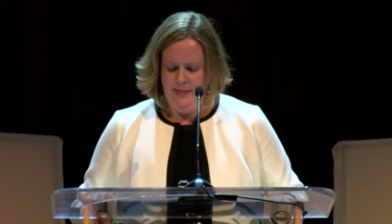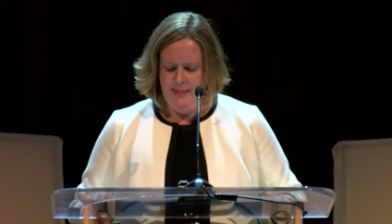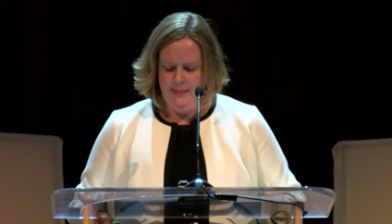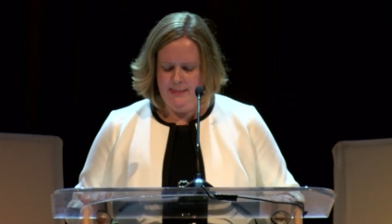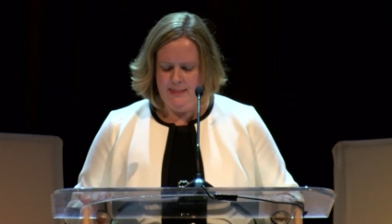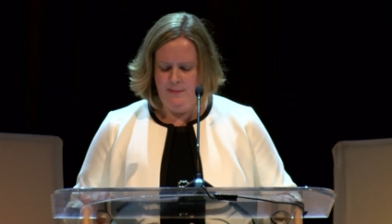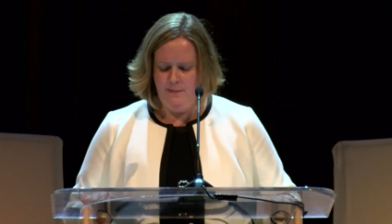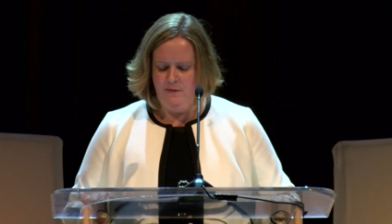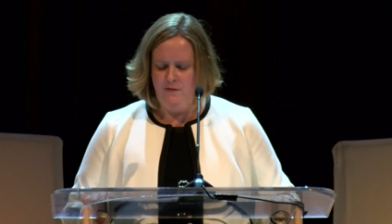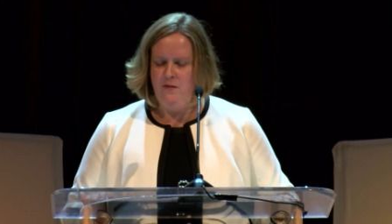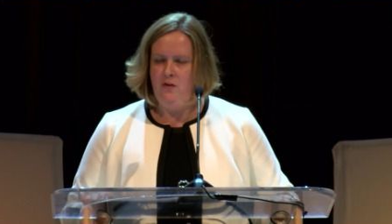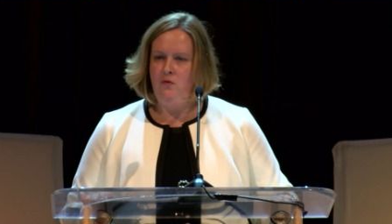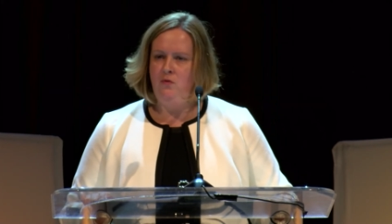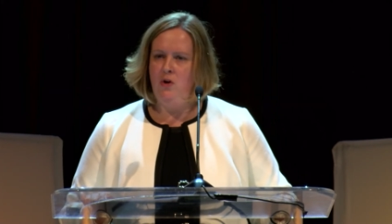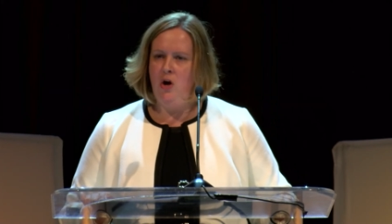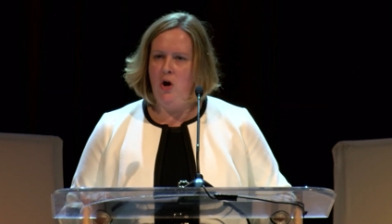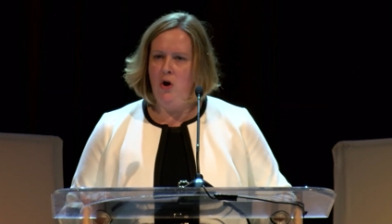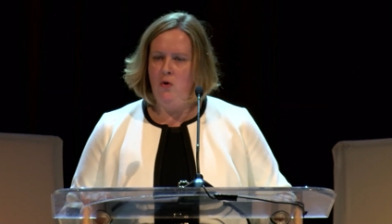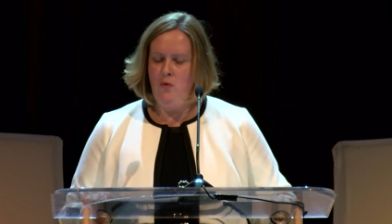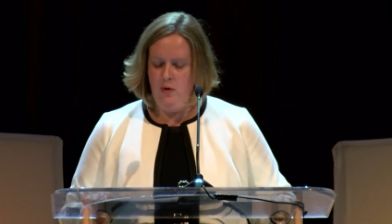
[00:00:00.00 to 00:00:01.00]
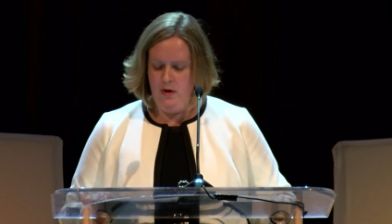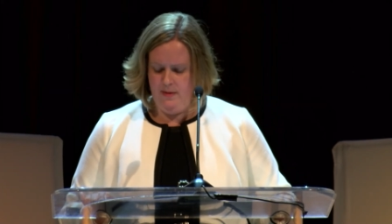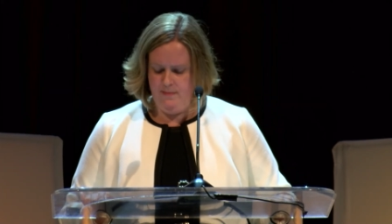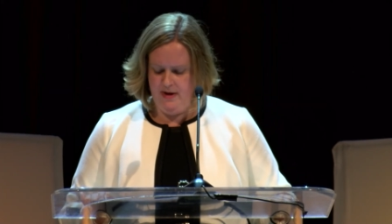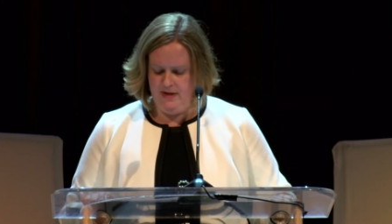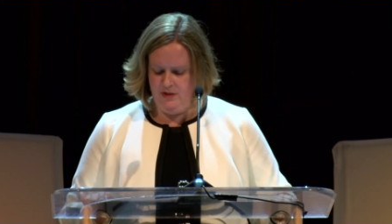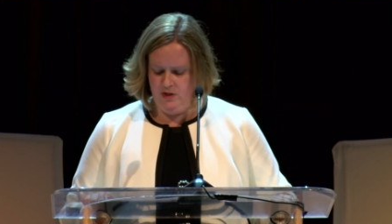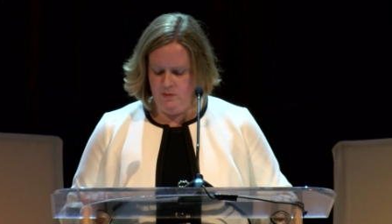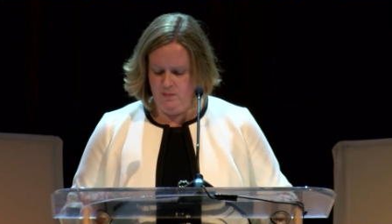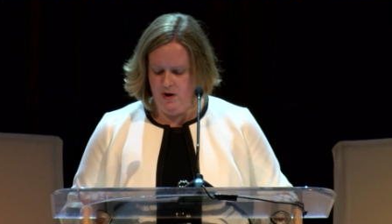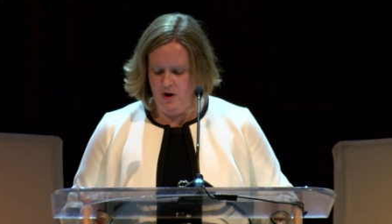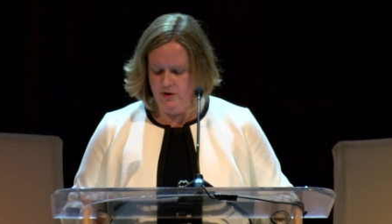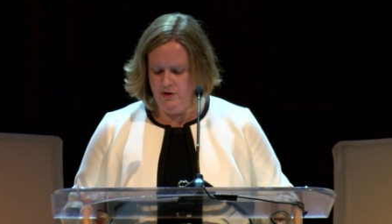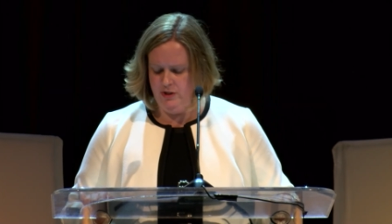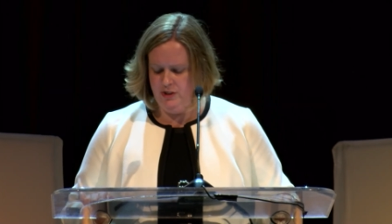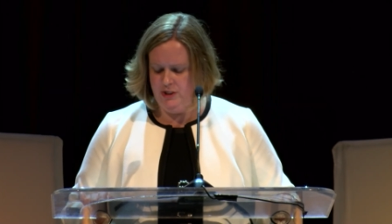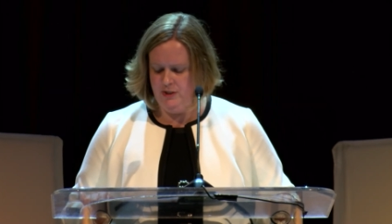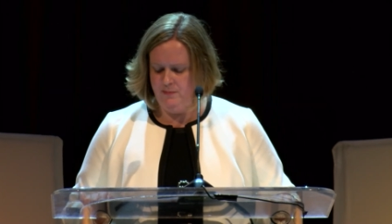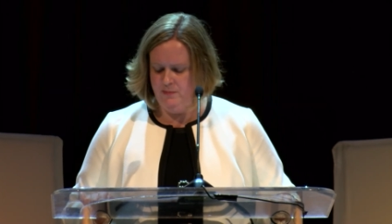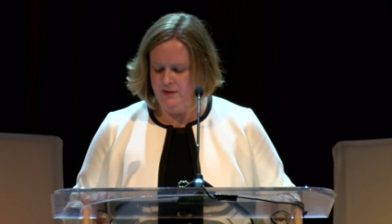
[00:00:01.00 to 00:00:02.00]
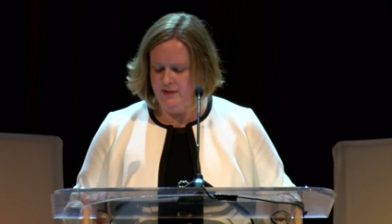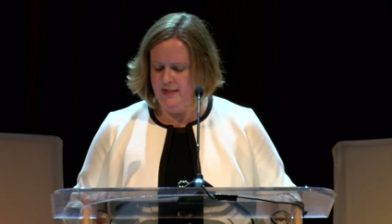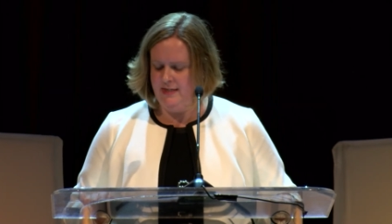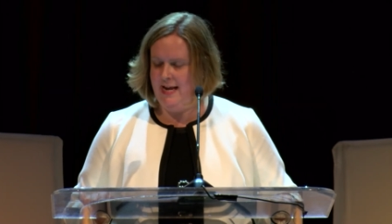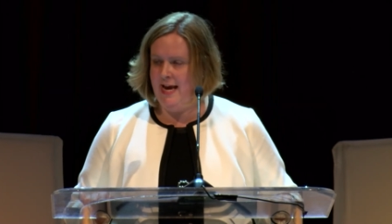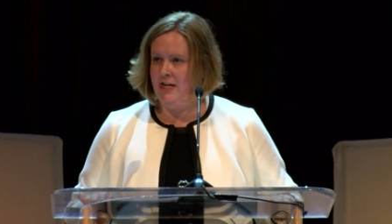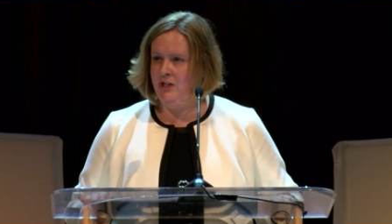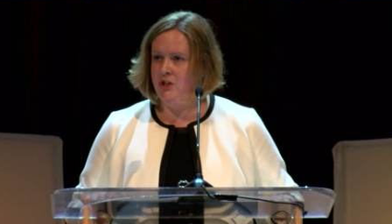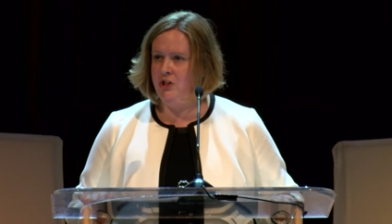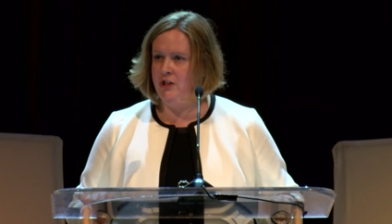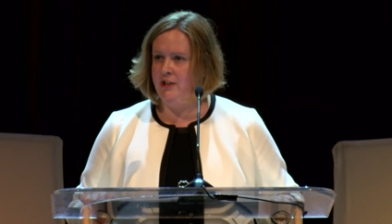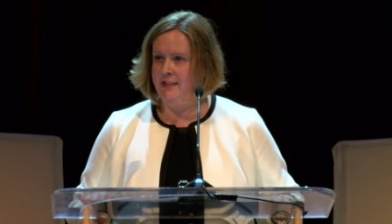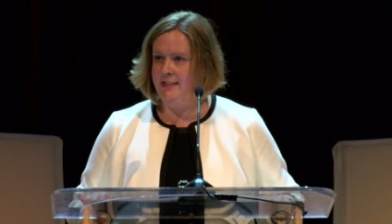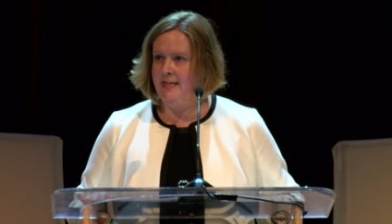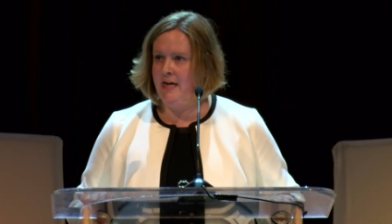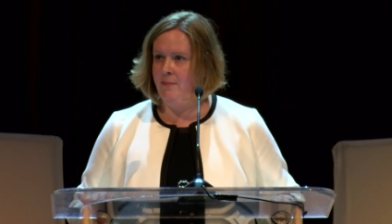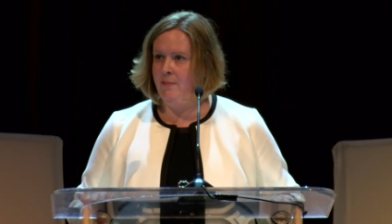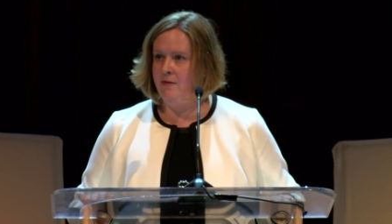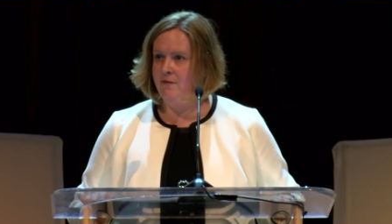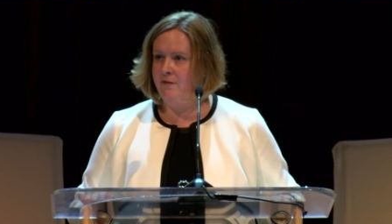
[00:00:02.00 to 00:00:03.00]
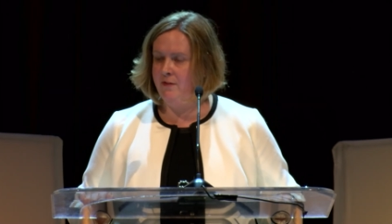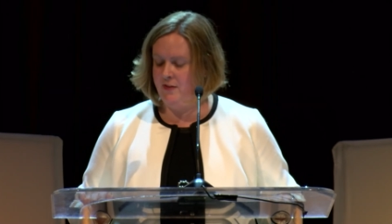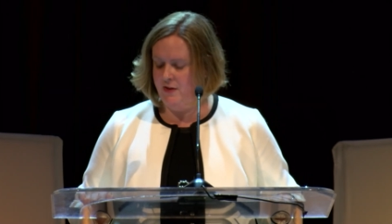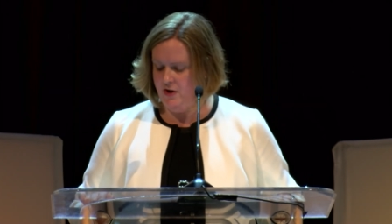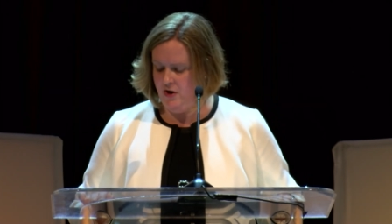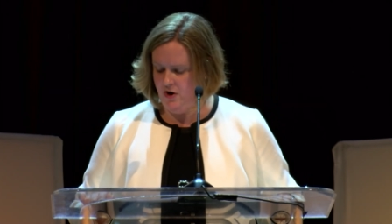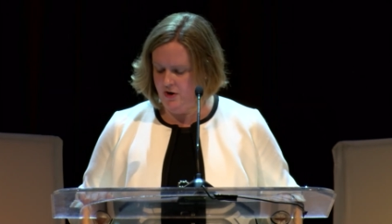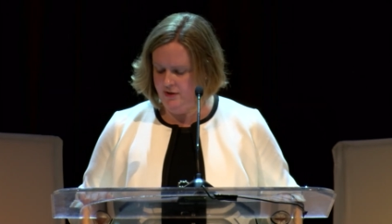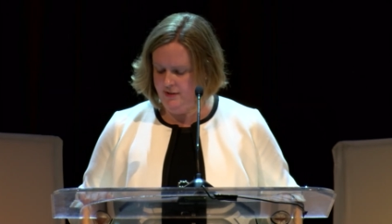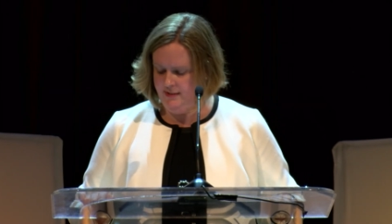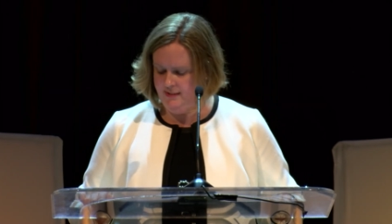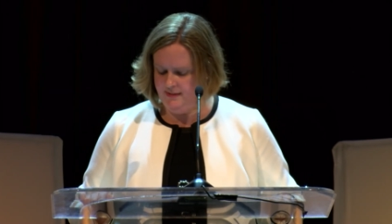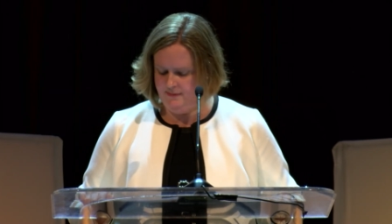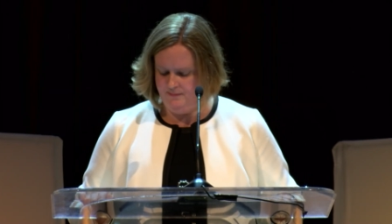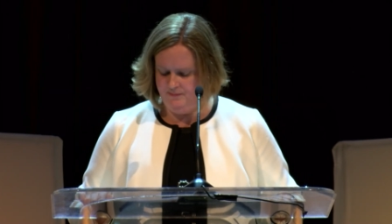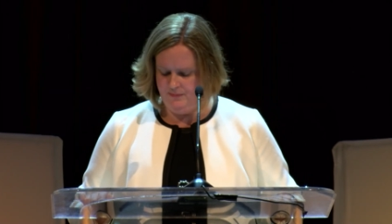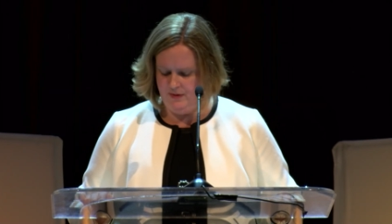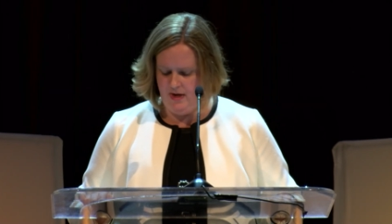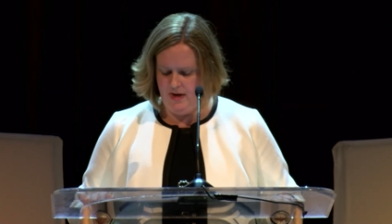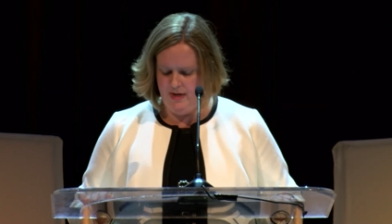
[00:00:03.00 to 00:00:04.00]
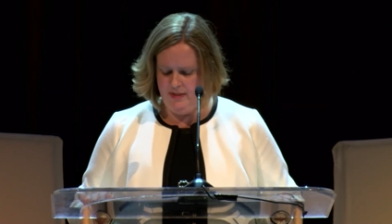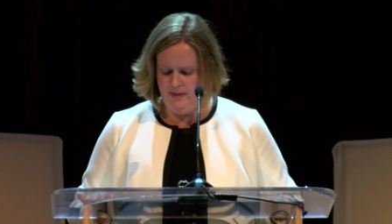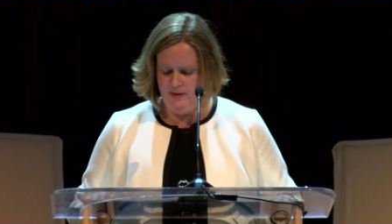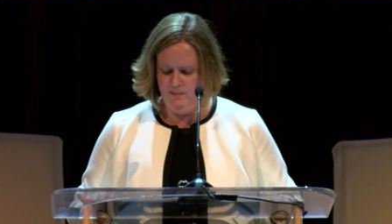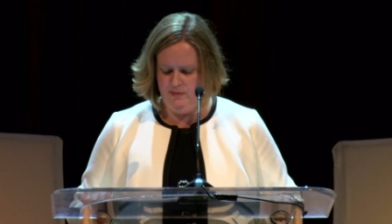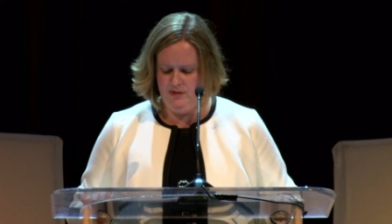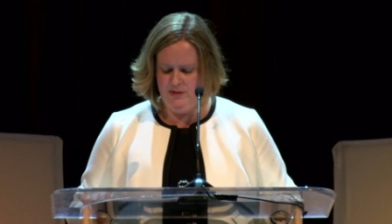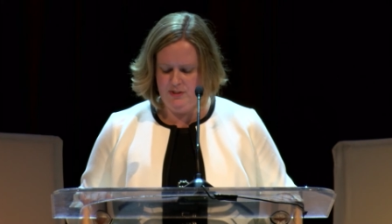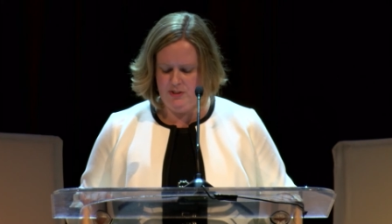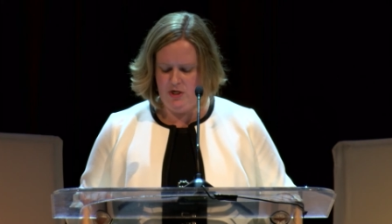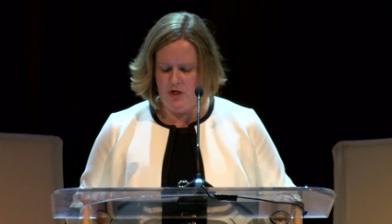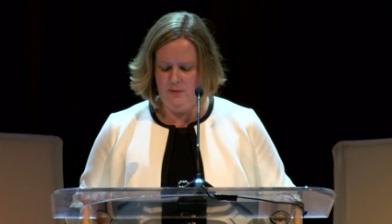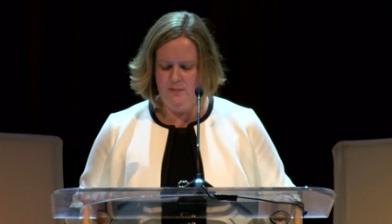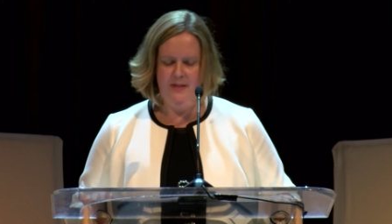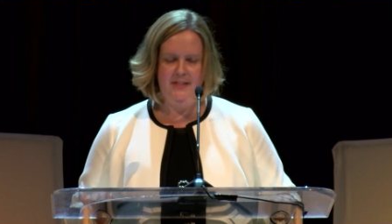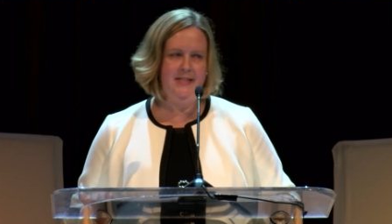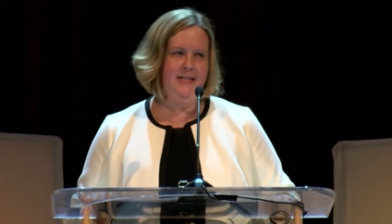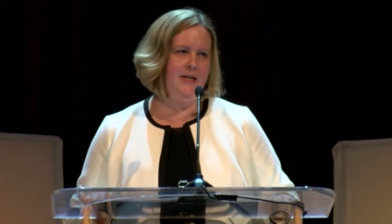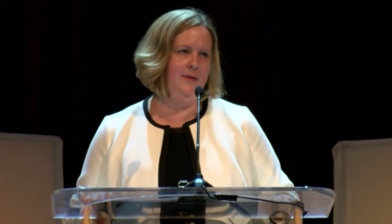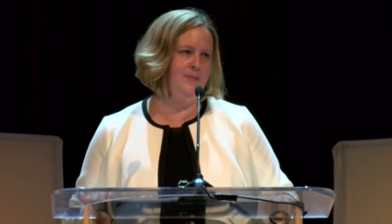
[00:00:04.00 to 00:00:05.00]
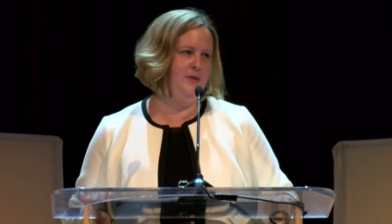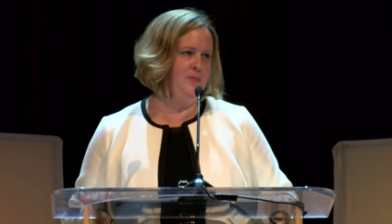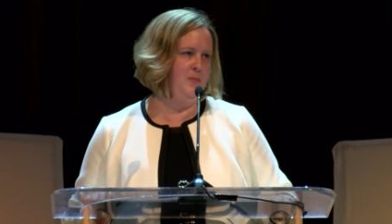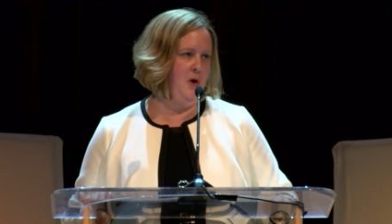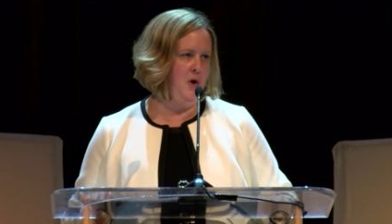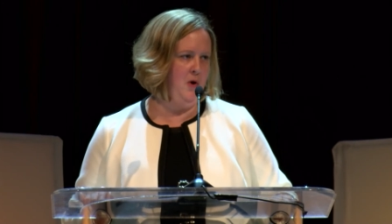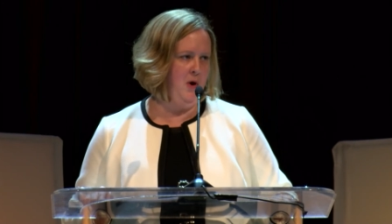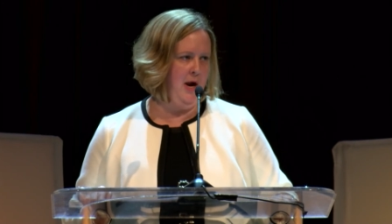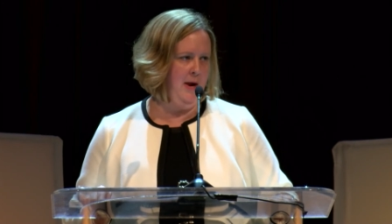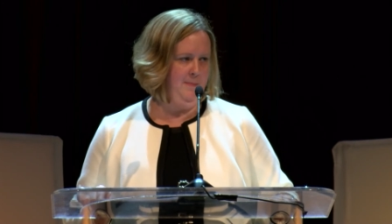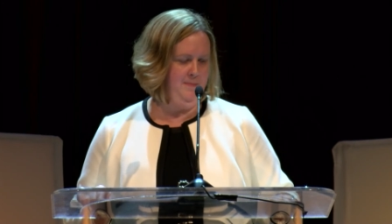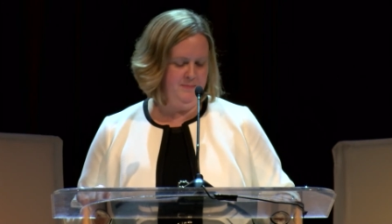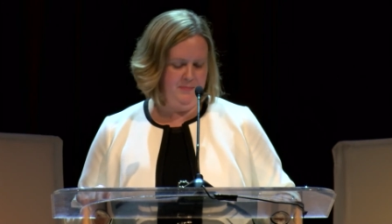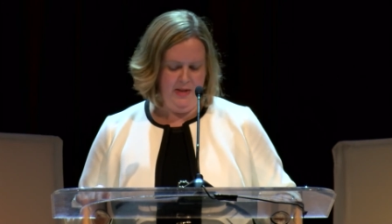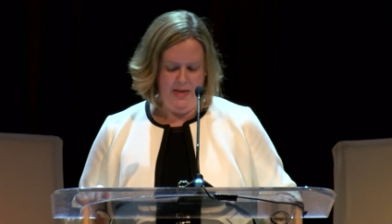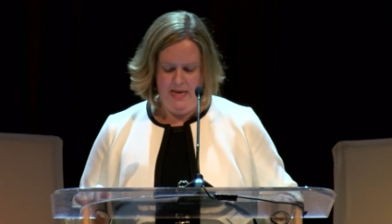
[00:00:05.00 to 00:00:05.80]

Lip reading: Some of you know about their partnership with the National Endowment for the Arts on the Blue Star Museums program.